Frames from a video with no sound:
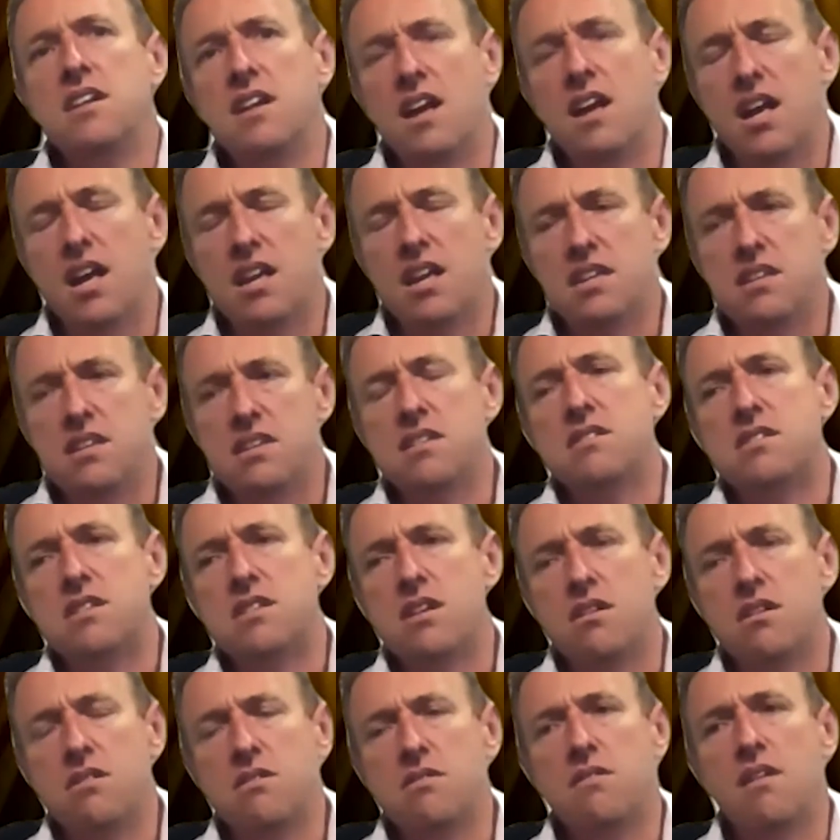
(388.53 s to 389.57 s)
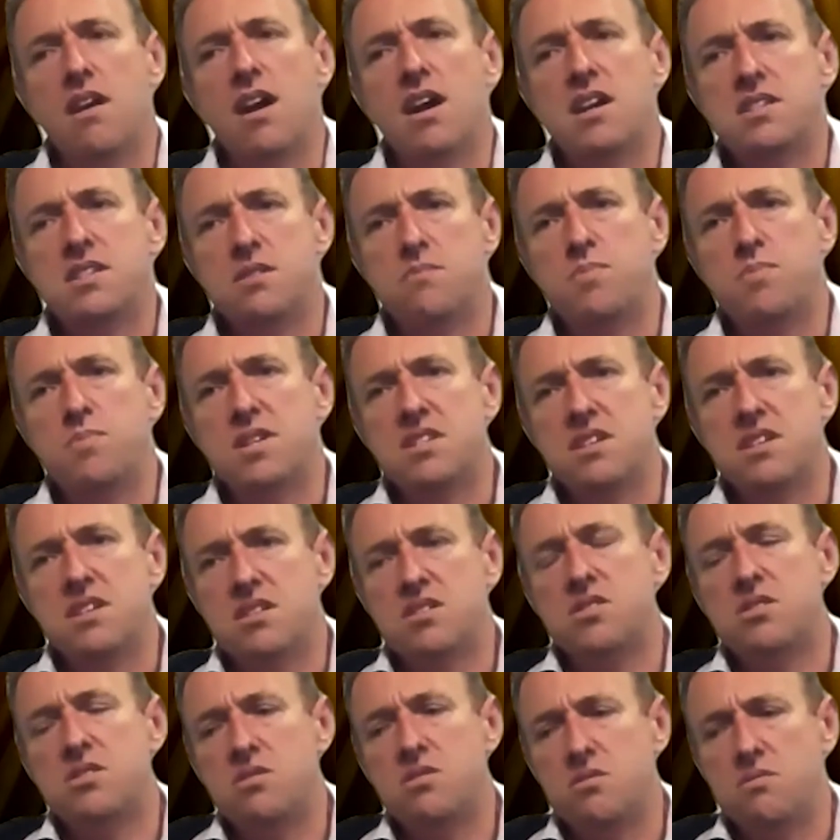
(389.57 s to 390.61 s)
And so as a
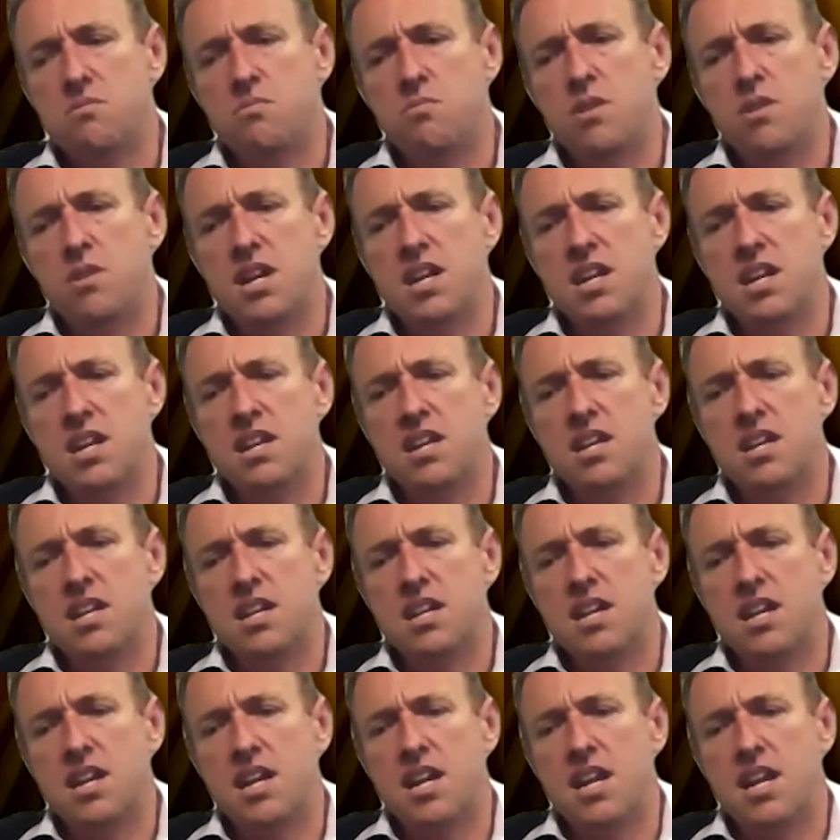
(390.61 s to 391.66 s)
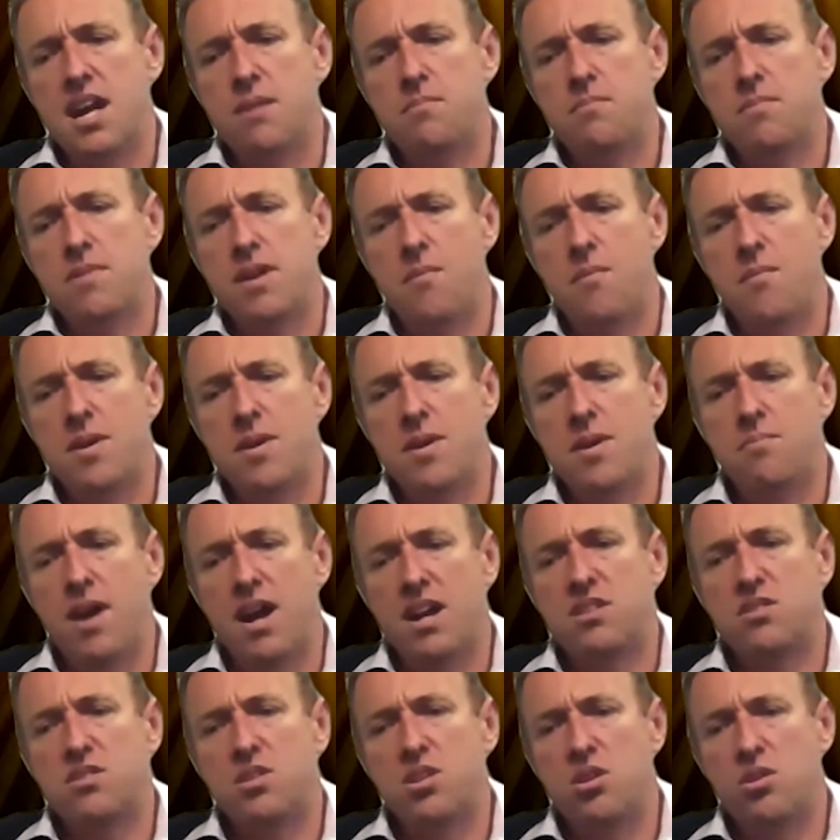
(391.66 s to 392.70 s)
business, we kept coming
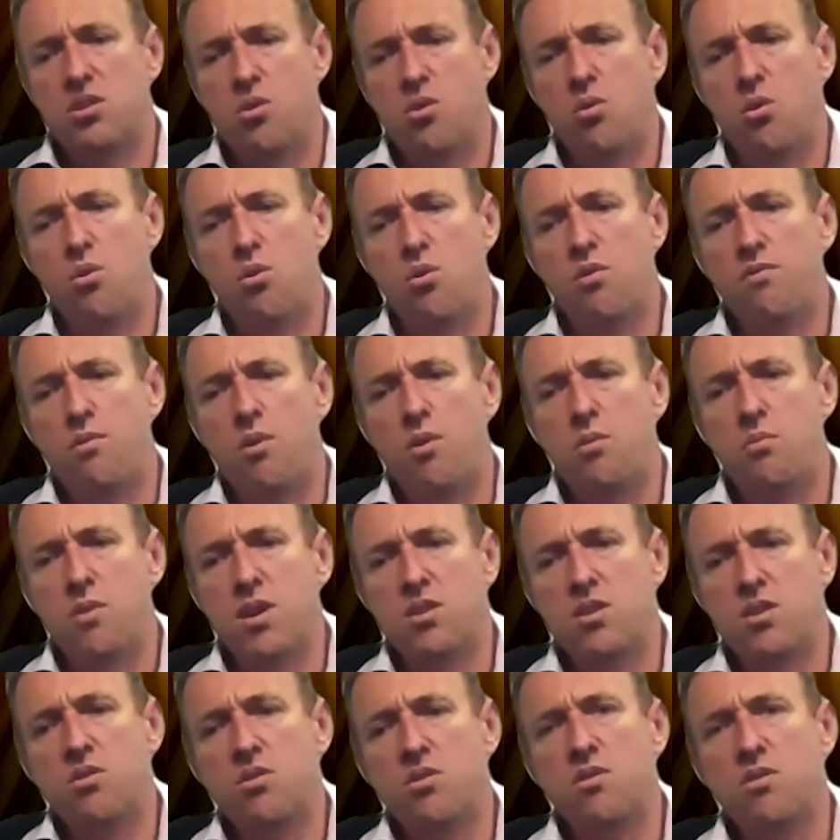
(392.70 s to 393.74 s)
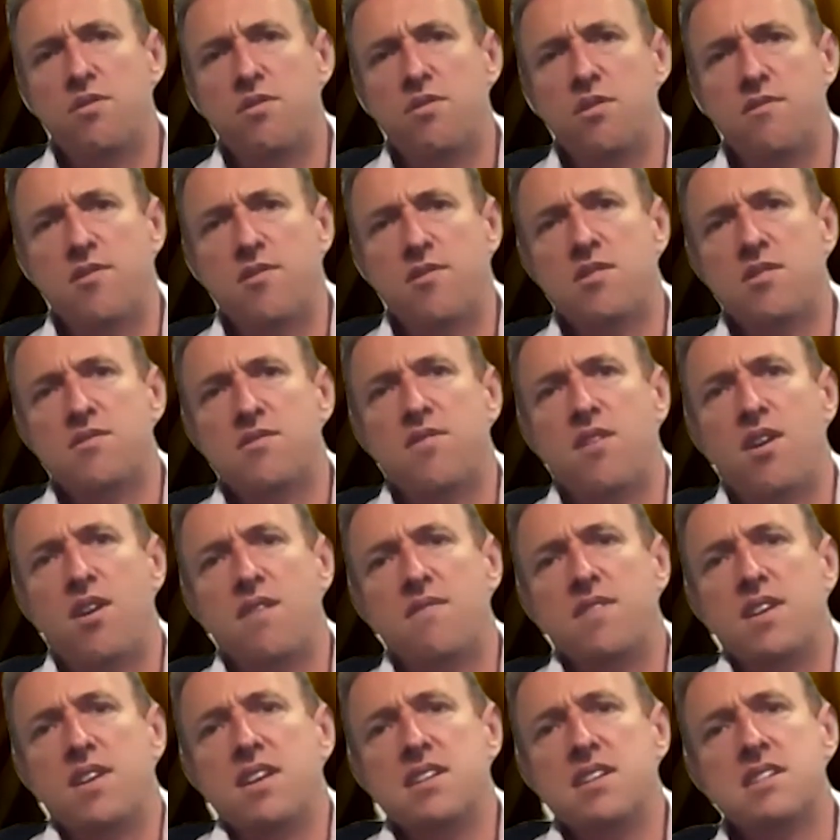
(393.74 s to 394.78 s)
back to the core of what we do for the first
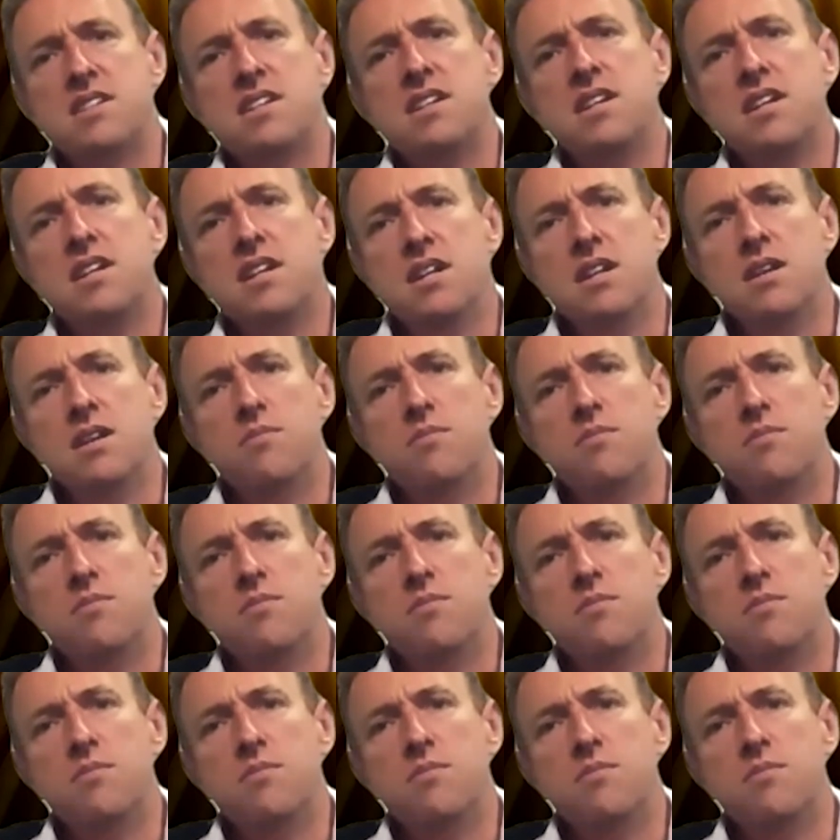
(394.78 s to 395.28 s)
5 years.